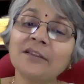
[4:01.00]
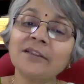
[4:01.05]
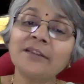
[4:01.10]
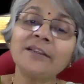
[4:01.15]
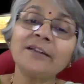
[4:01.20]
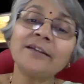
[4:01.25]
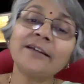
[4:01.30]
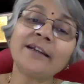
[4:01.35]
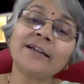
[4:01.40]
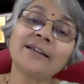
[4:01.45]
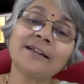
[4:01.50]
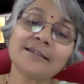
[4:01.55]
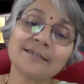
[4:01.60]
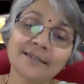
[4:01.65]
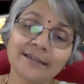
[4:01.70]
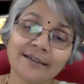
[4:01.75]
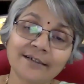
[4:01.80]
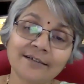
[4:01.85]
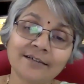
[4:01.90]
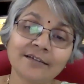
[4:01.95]
in the data
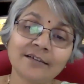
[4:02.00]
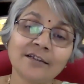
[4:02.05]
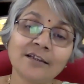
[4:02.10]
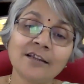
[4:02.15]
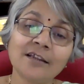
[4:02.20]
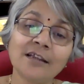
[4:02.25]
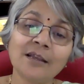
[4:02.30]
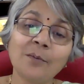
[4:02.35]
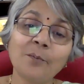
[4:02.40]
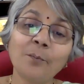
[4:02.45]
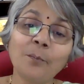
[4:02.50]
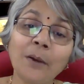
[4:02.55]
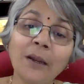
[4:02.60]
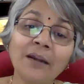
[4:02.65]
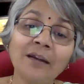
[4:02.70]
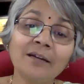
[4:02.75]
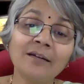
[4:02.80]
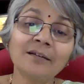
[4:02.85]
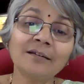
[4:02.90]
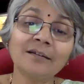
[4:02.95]
set,
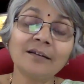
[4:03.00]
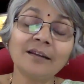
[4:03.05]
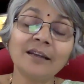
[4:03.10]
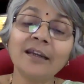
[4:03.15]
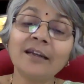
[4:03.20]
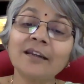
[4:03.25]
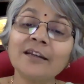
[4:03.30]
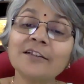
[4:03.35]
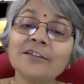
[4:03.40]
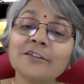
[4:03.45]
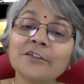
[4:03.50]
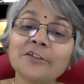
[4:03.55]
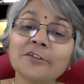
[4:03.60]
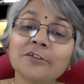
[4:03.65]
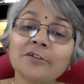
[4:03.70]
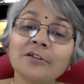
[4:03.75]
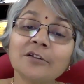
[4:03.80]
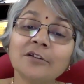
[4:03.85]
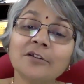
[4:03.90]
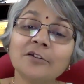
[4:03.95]
but it is
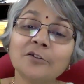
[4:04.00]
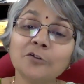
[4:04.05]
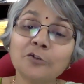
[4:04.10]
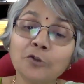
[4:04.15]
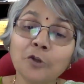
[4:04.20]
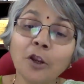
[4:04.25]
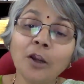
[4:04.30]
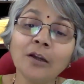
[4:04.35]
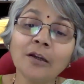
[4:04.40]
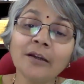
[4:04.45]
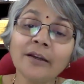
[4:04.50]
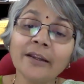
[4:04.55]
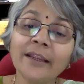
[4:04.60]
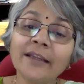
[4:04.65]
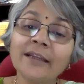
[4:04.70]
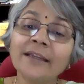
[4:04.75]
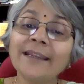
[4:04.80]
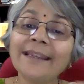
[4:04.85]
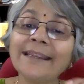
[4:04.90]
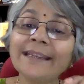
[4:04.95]
not
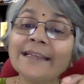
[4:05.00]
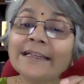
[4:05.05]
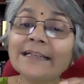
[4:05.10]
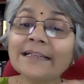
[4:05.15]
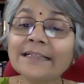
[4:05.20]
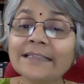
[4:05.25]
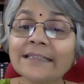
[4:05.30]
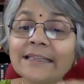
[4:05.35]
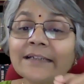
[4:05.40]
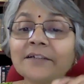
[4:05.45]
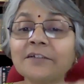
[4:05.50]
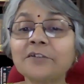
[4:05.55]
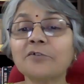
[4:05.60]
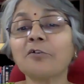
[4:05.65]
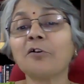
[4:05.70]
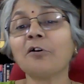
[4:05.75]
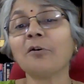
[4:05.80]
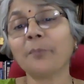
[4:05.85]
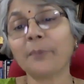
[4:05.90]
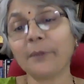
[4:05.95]
an exact
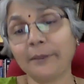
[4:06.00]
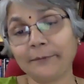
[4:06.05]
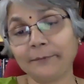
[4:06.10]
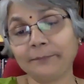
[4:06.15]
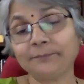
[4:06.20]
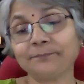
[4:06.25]
copy.